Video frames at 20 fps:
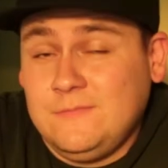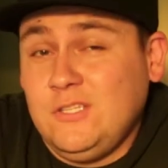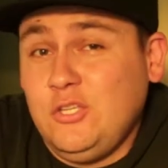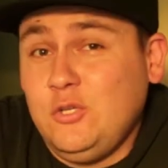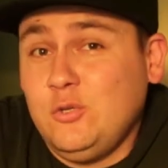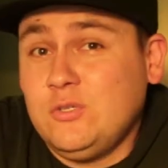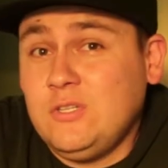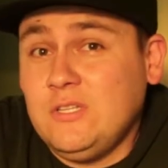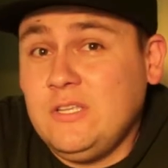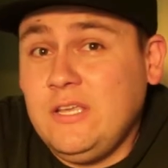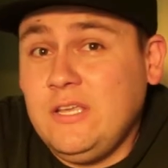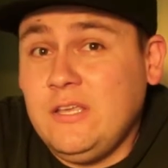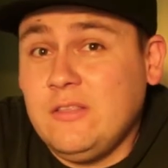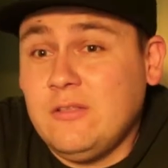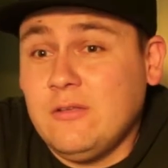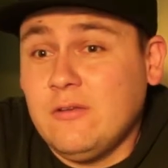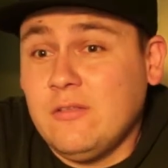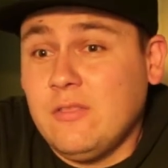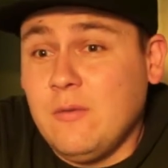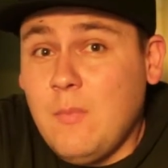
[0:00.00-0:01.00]
usually
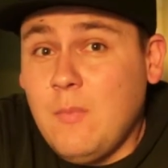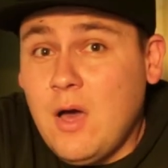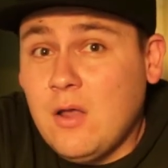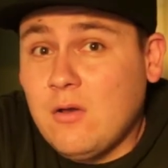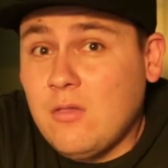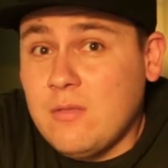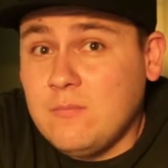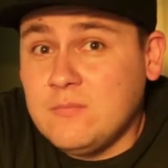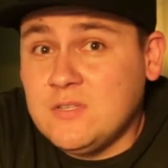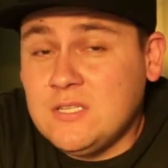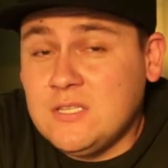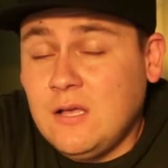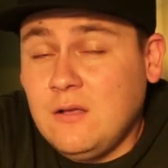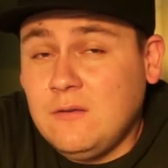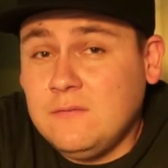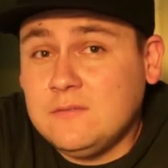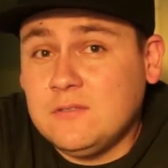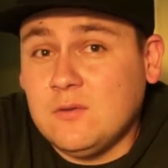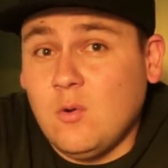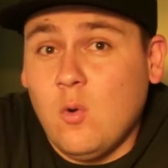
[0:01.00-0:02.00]
either the model
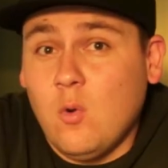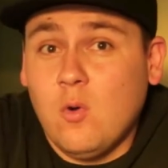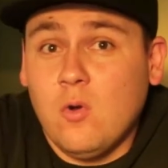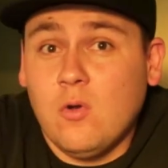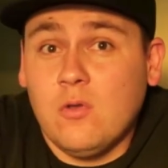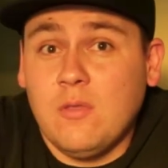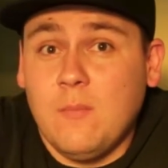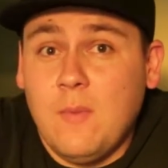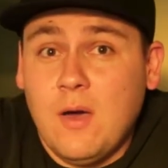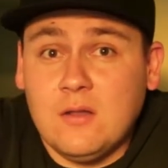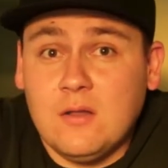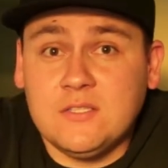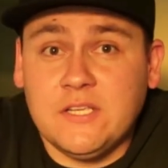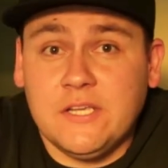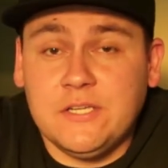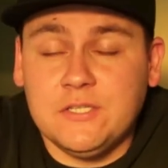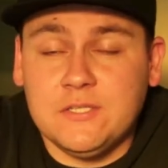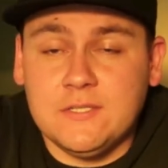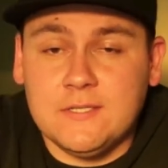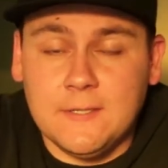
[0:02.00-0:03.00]
themselves or the model's
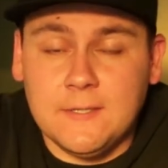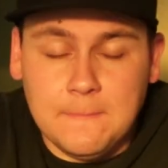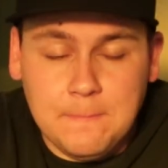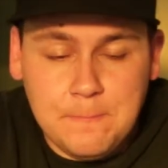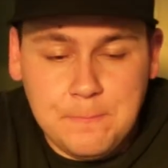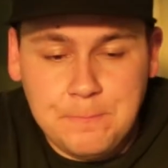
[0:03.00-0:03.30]
agency.